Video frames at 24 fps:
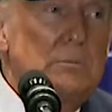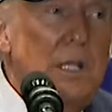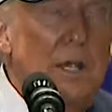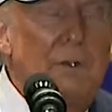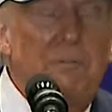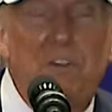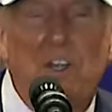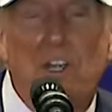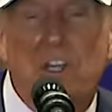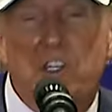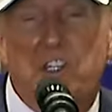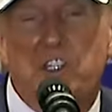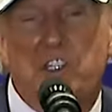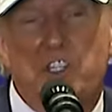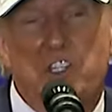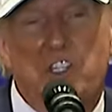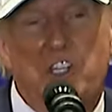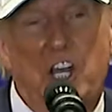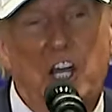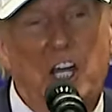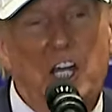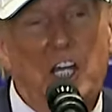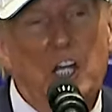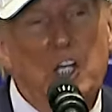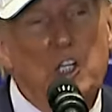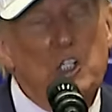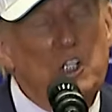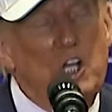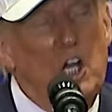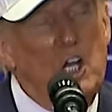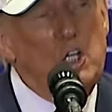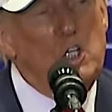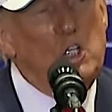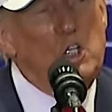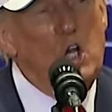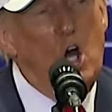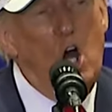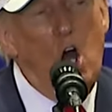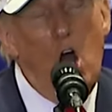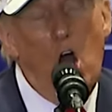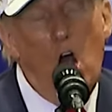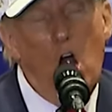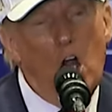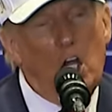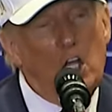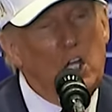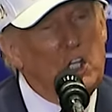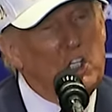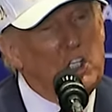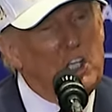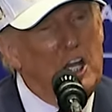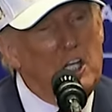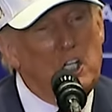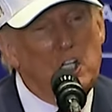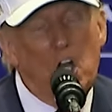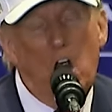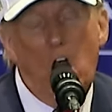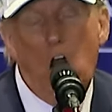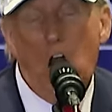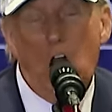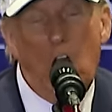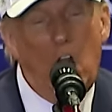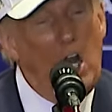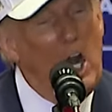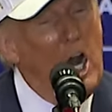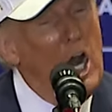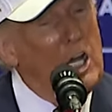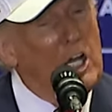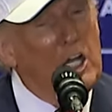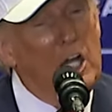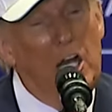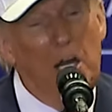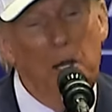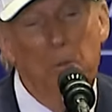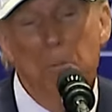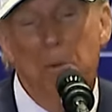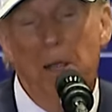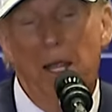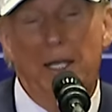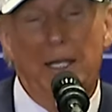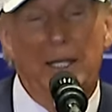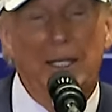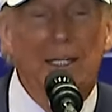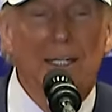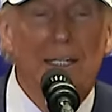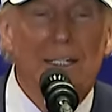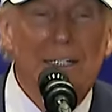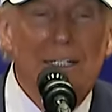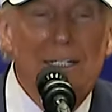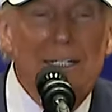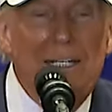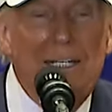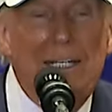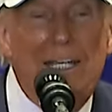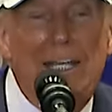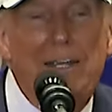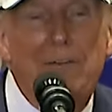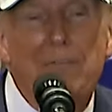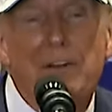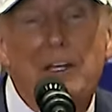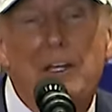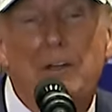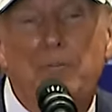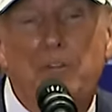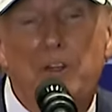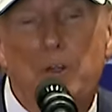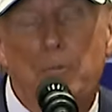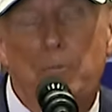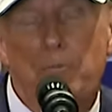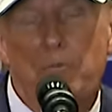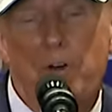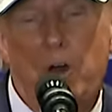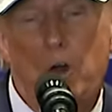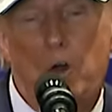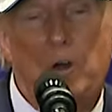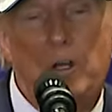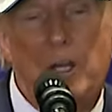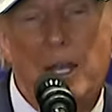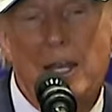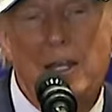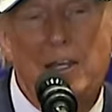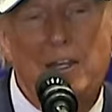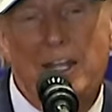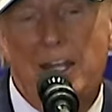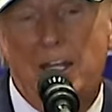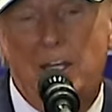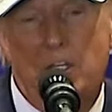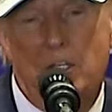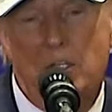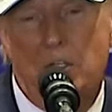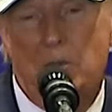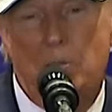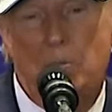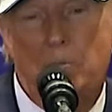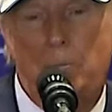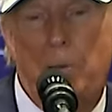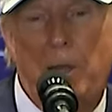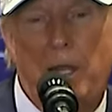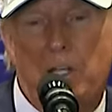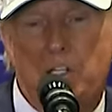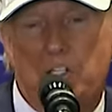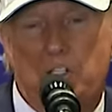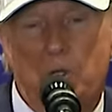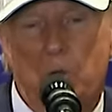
If you're sick as a dog, you say, darling, I got to make it. Even if you vote and then pass